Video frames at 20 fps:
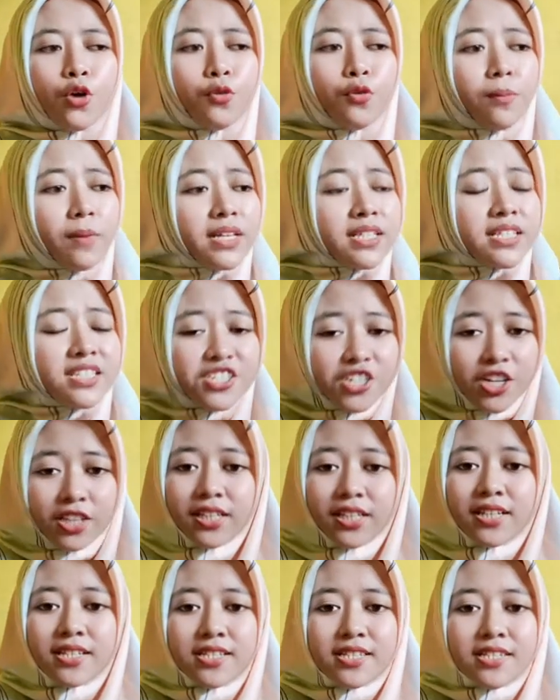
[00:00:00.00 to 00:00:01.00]
We must
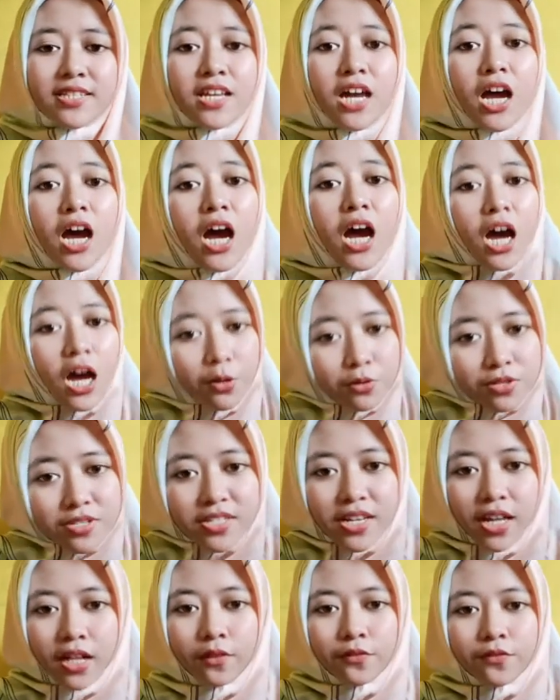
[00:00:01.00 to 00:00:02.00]
challenge
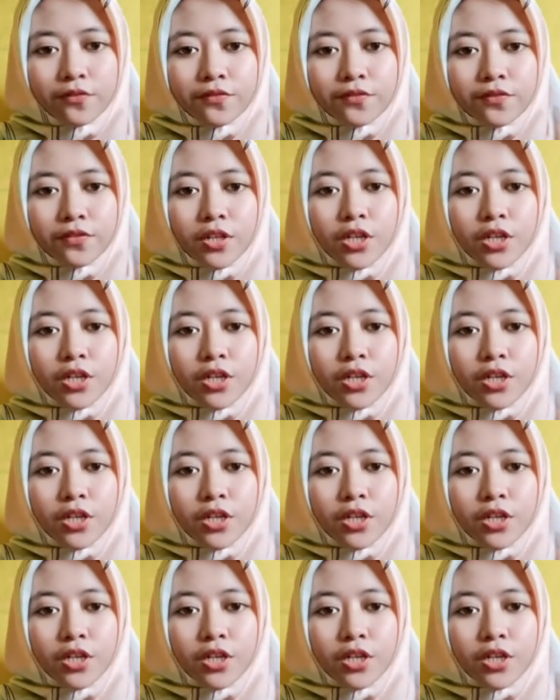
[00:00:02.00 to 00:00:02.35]
ourselves